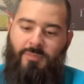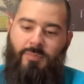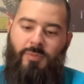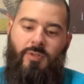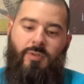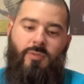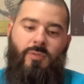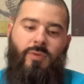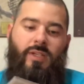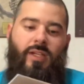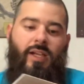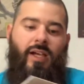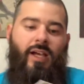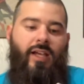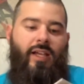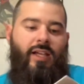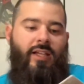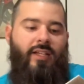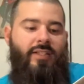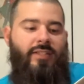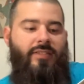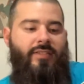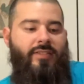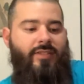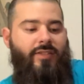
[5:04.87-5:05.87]
book we got
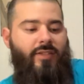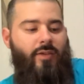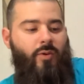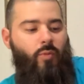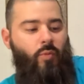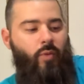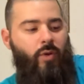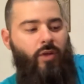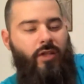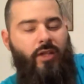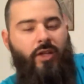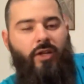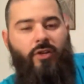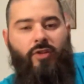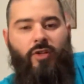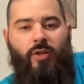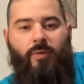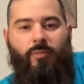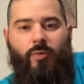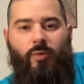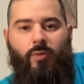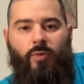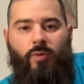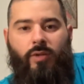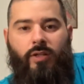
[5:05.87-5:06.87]
is Willow
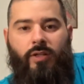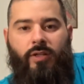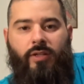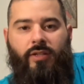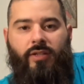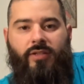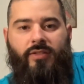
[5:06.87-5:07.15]
#1.